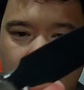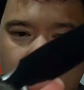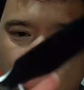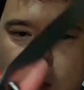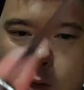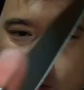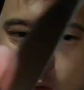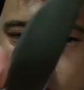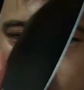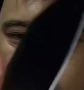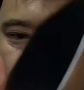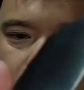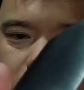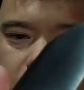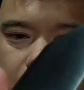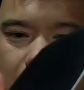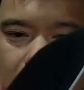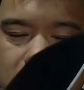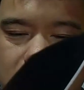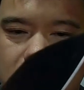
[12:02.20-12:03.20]
It really was
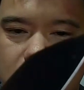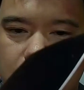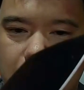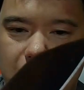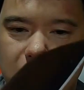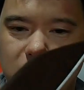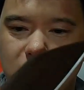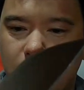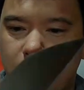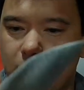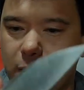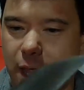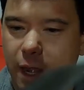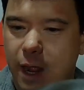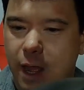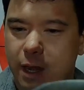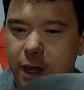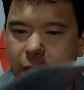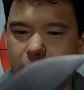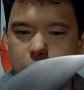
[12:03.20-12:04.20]
meant to make something that
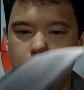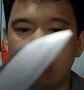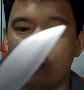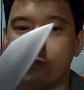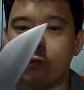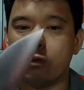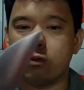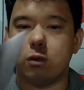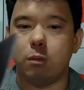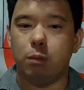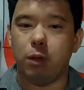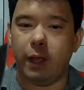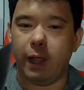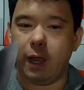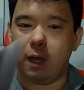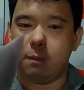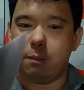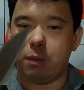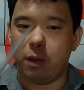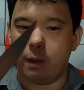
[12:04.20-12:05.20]
had a universal
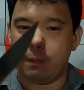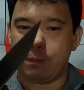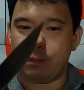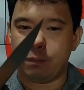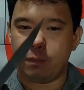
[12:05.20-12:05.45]
blade, but